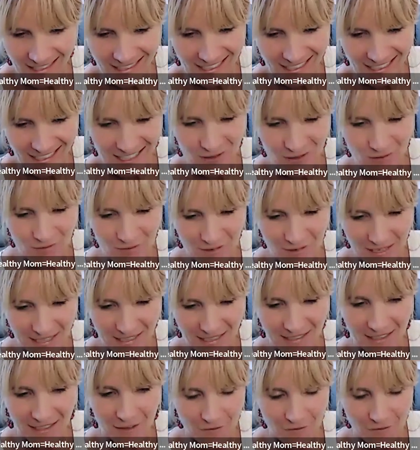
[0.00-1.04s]
it's
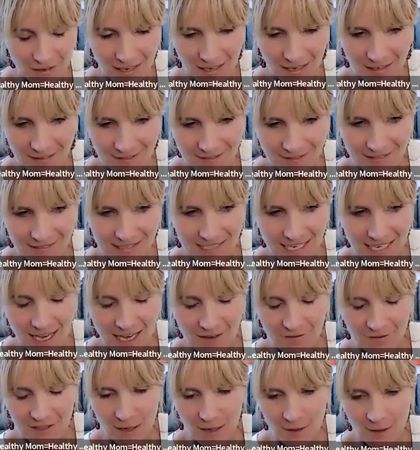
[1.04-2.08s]
really fun to
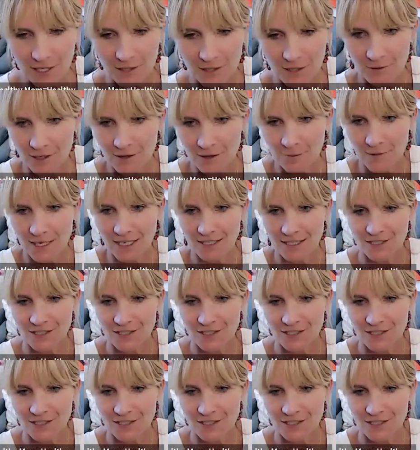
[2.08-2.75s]
have Deb here with me.